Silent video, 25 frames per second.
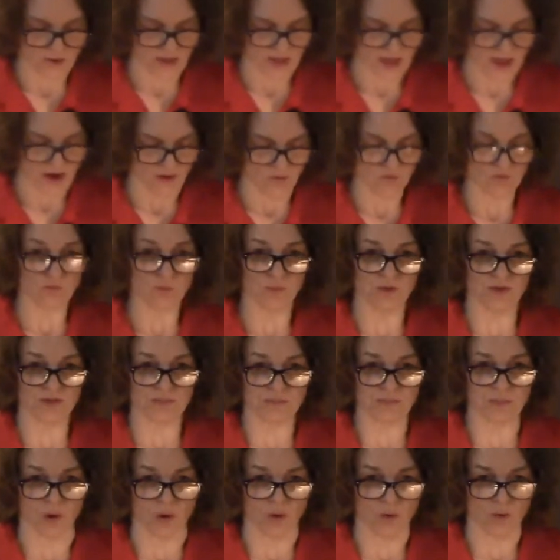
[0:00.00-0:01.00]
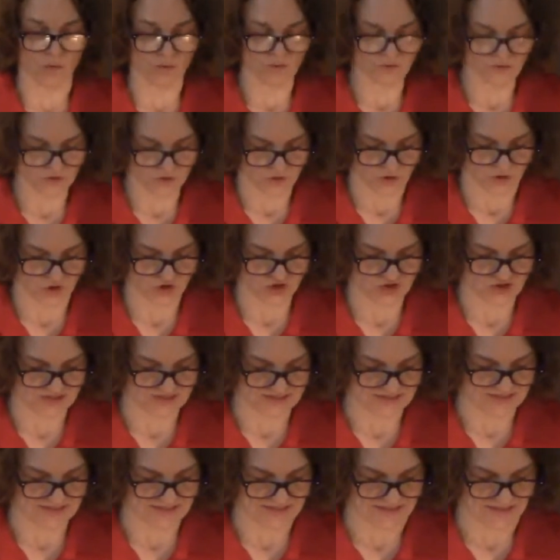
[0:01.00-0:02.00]
out with bold
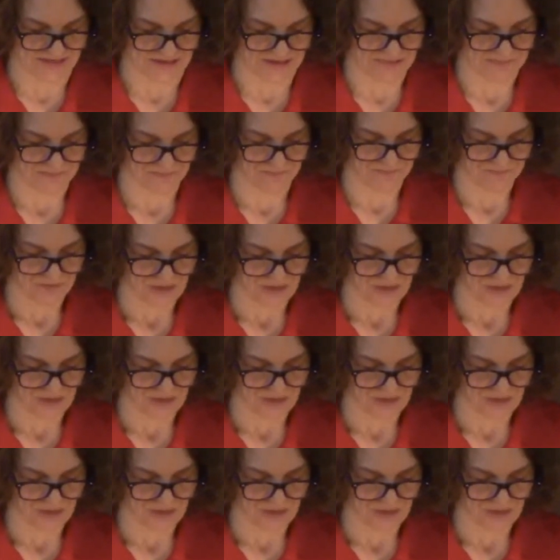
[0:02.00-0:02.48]
urgency.